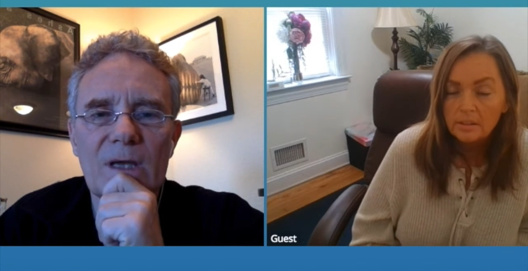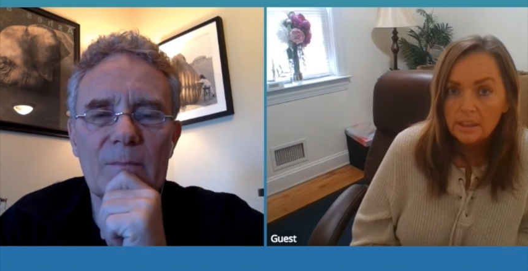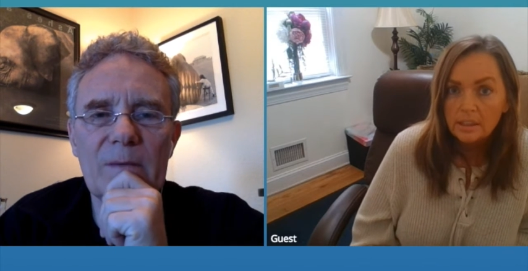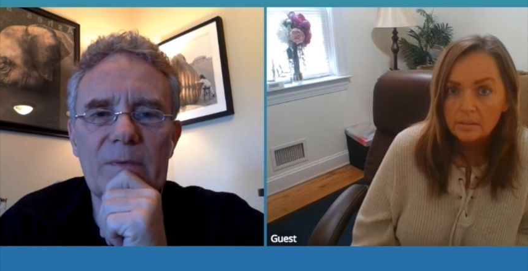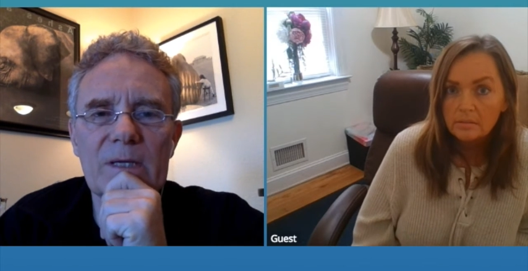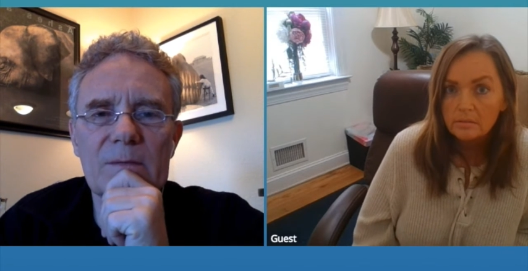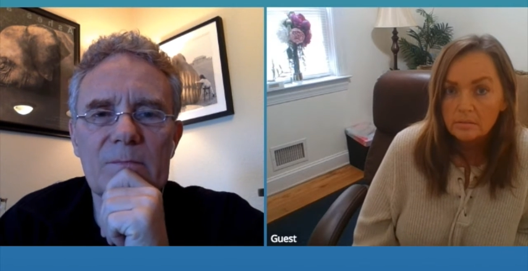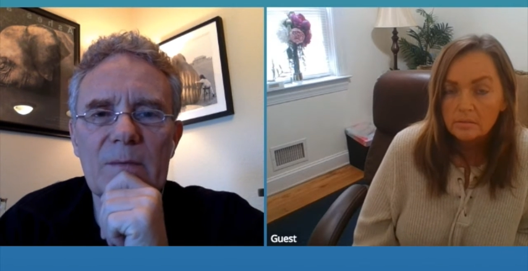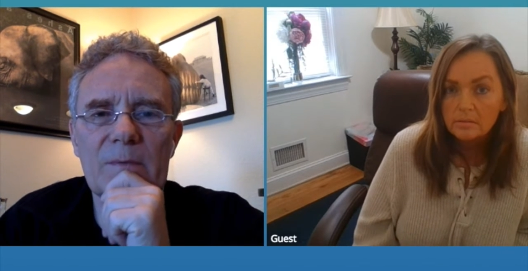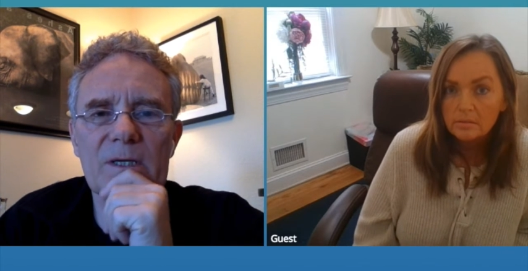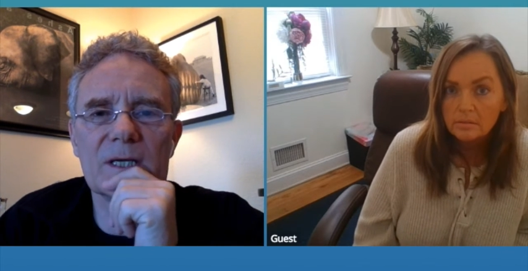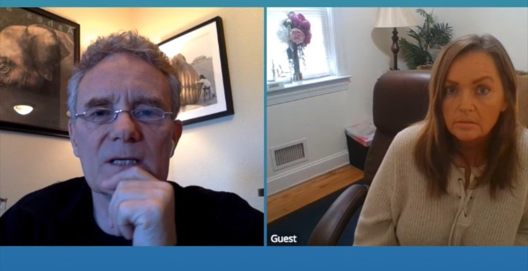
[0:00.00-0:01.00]
Speaker 1: maybe it
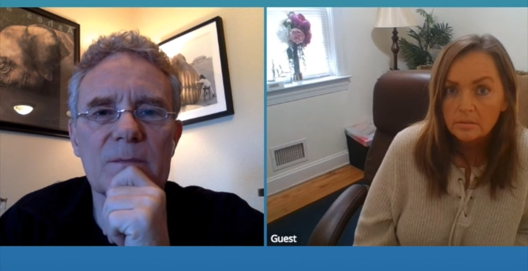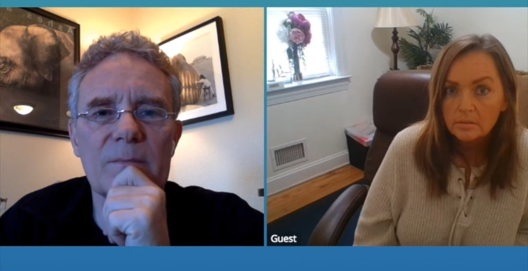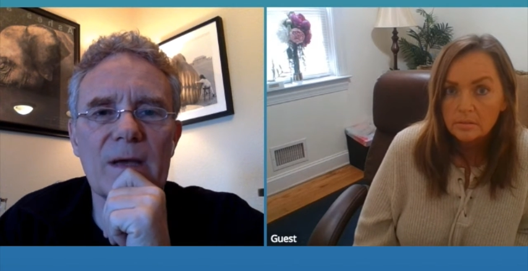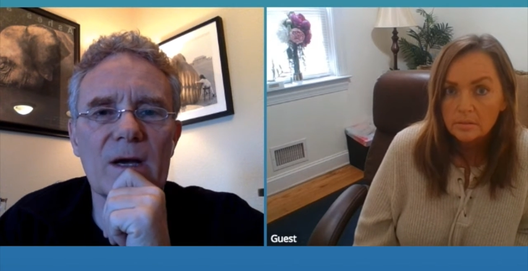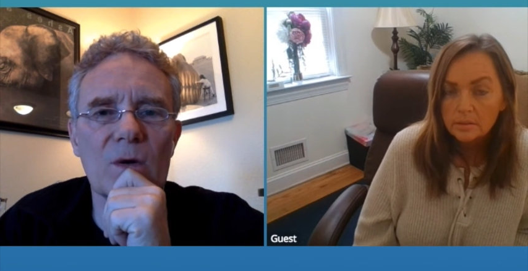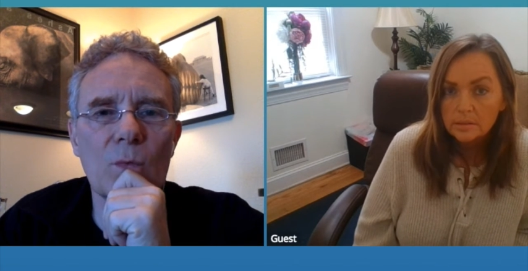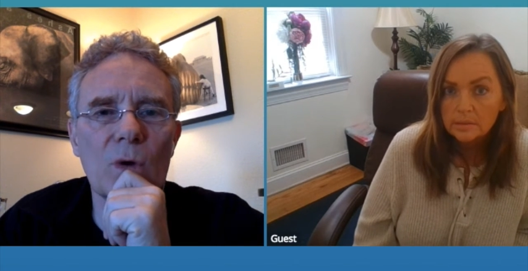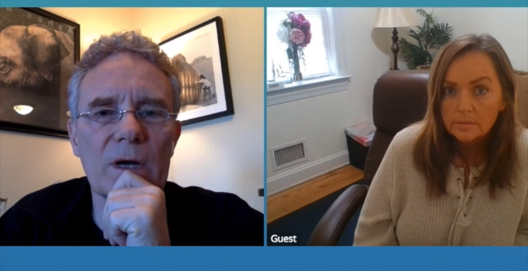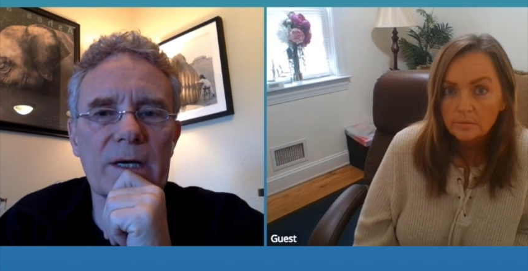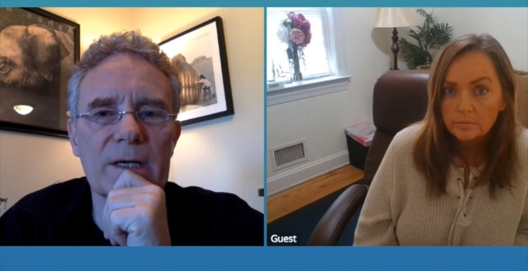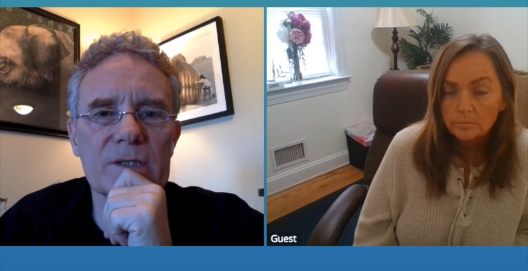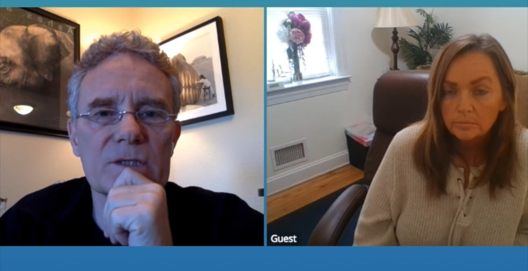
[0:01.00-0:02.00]
maybe it doesn't matter what
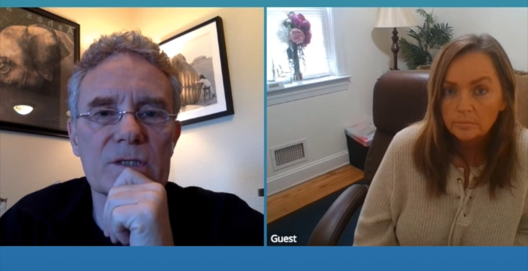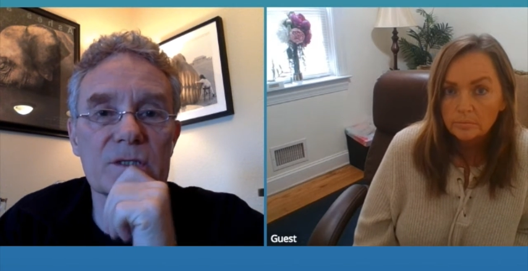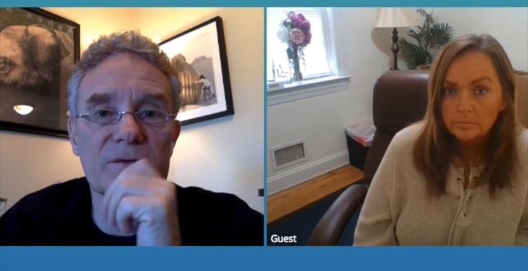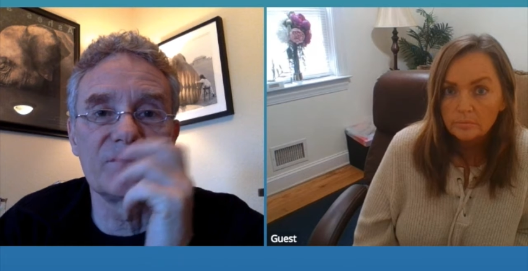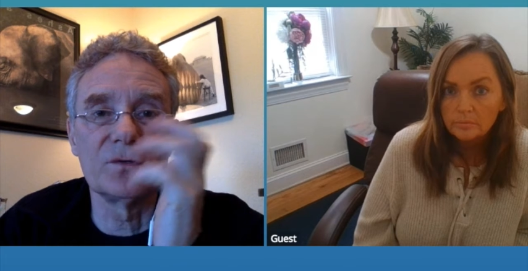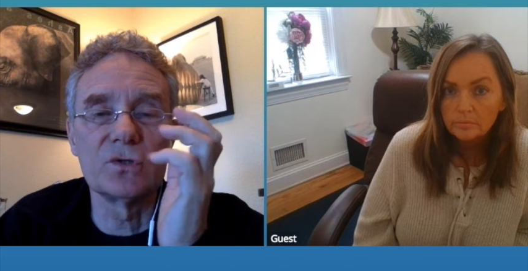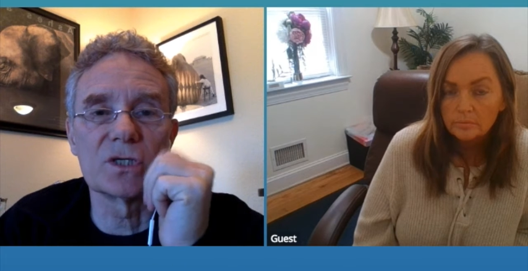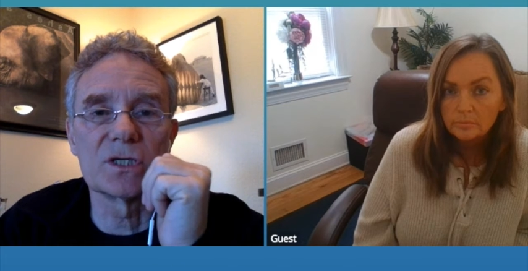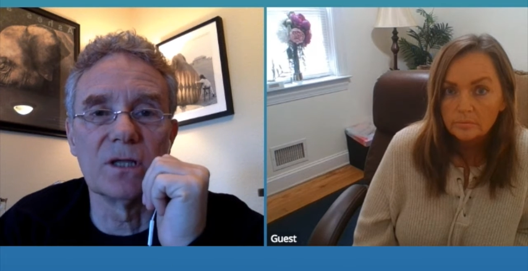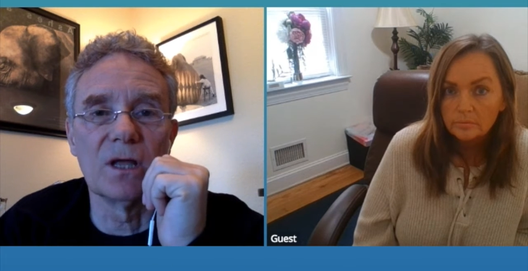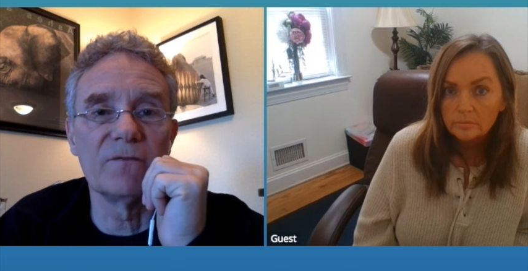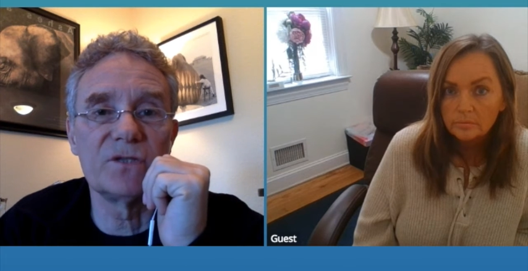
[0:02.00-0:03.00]
it is because if you just
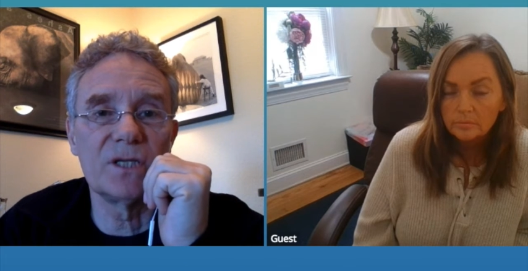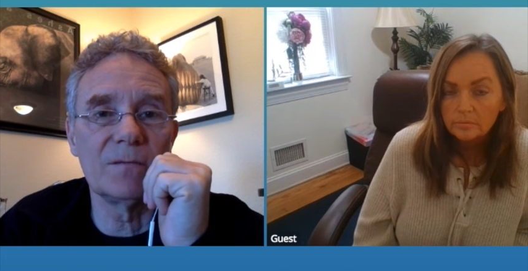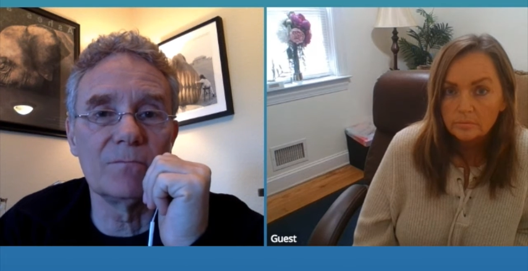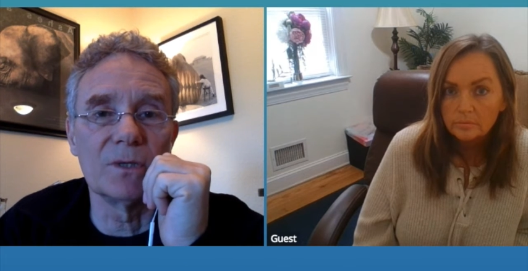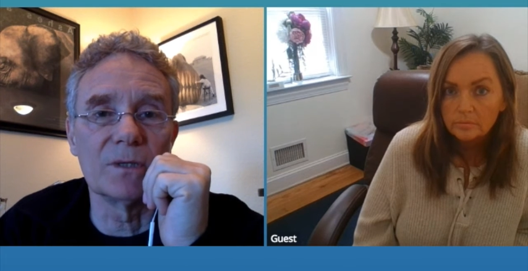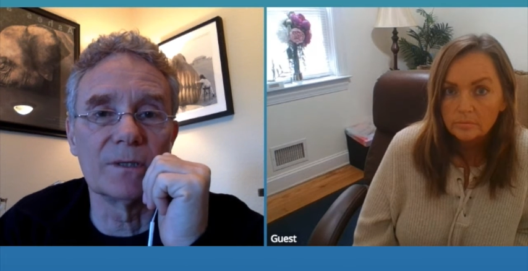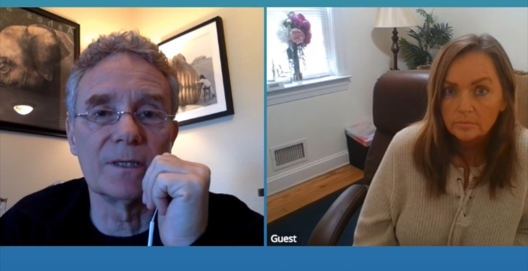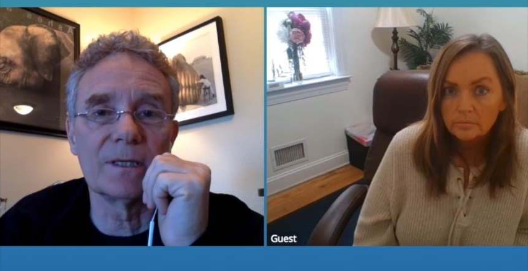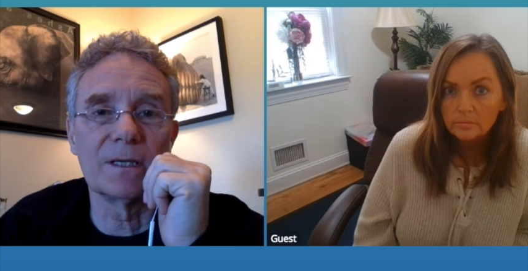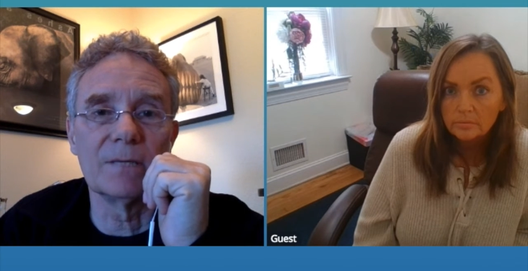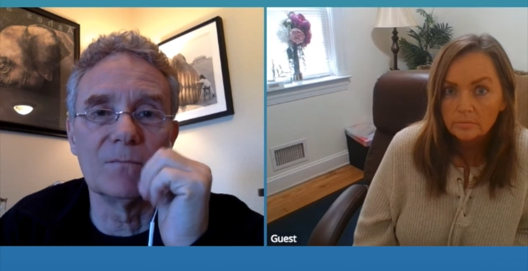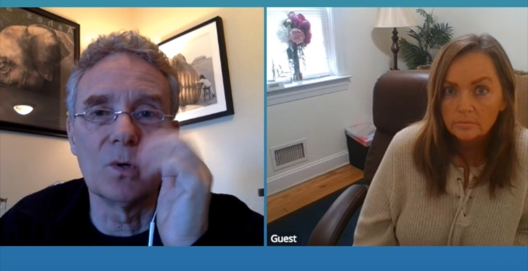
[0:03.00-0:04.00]
love team building
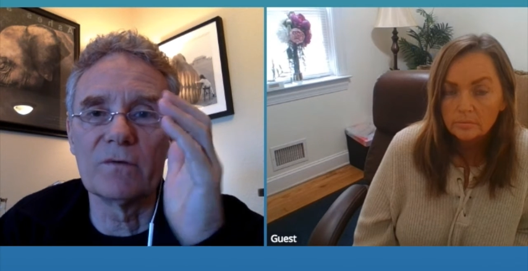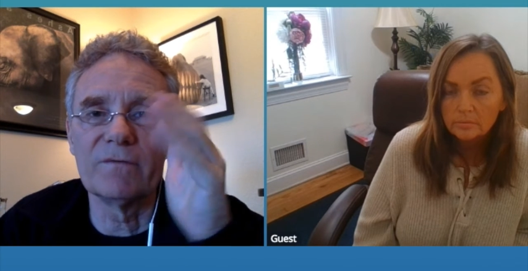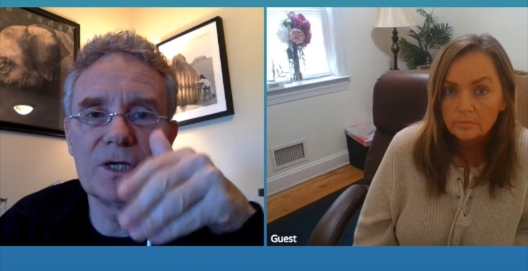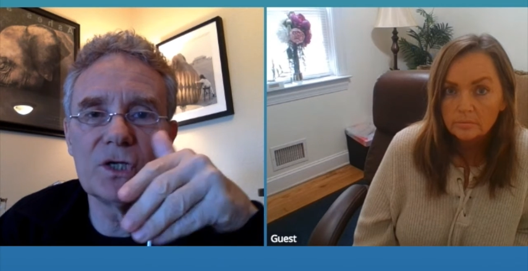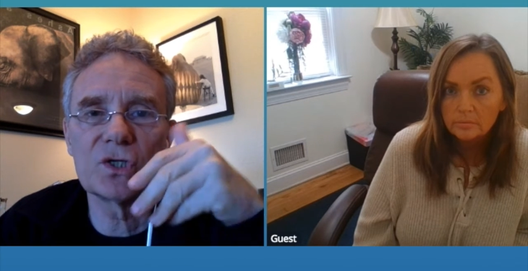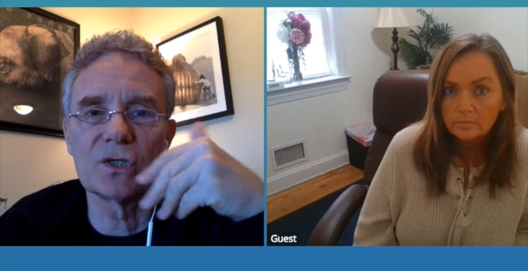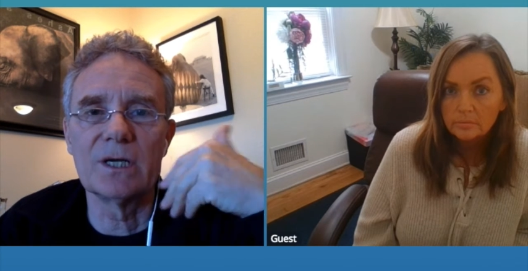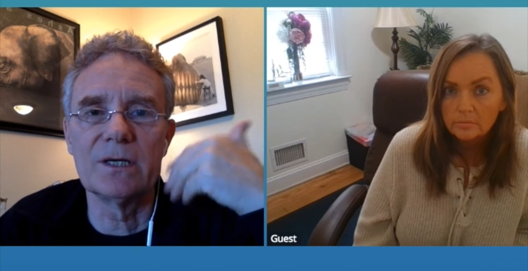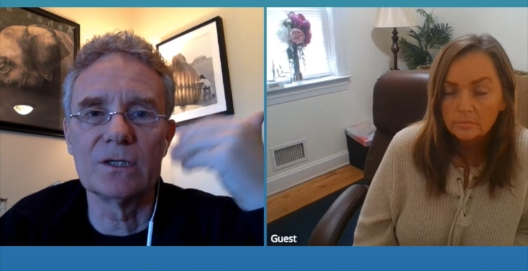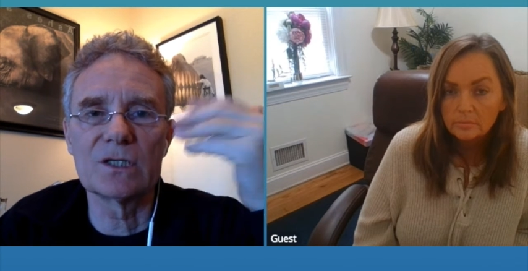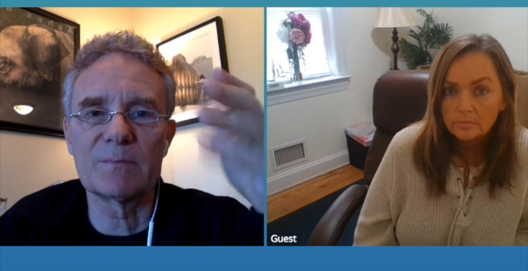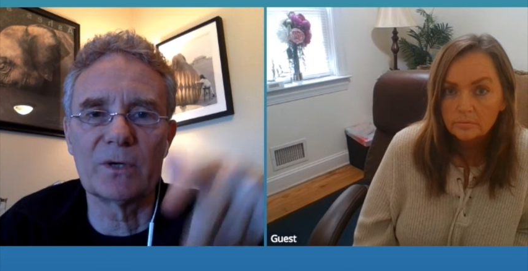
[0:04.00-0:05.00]
and motivation and
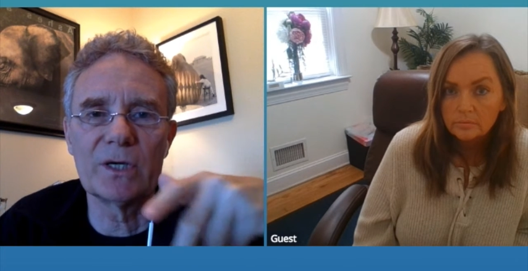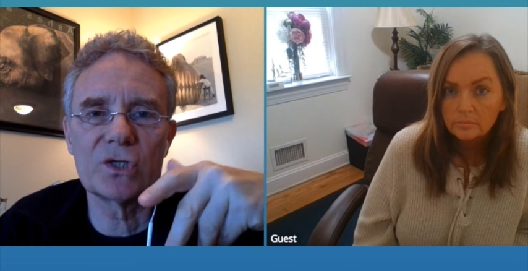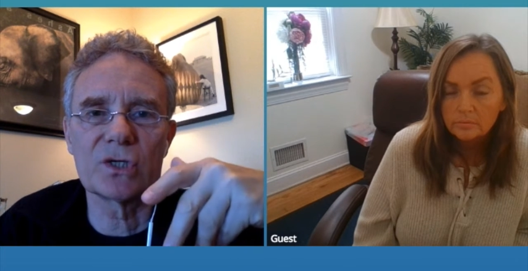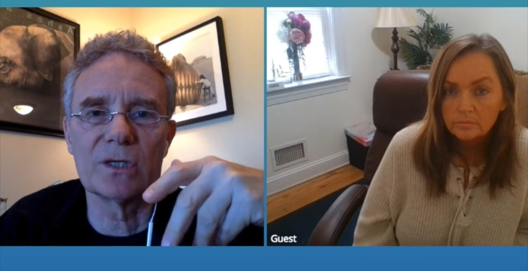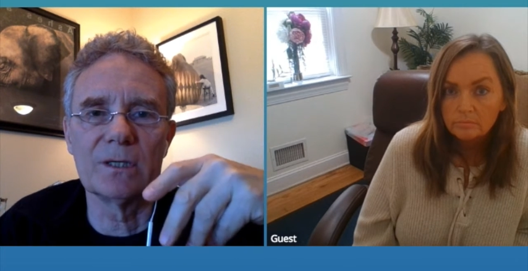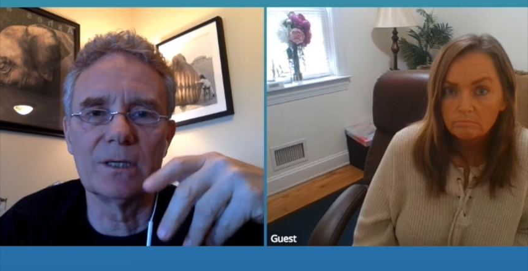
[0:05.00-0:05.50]
inspiration,